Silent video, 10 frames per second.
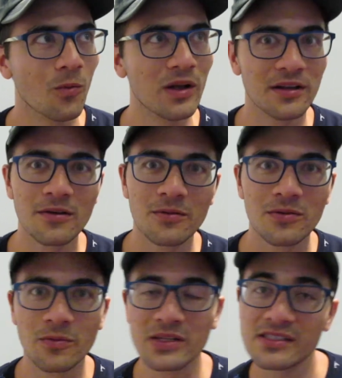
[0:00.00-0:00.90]

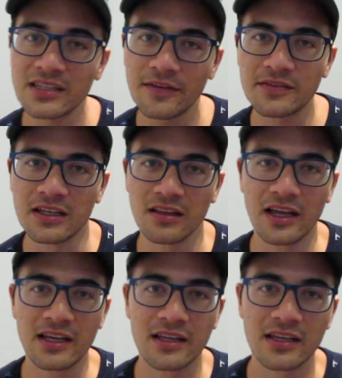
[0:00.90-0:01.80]
what's safety
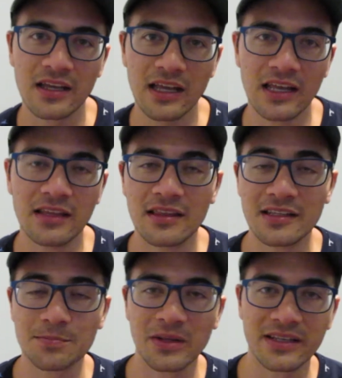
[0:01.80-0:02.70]
like in
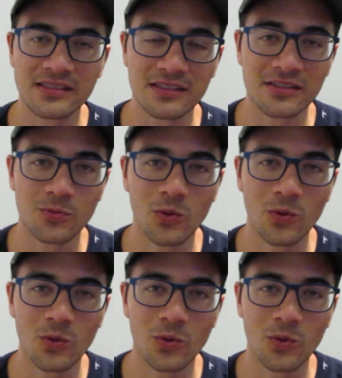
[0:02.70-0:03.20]
these places?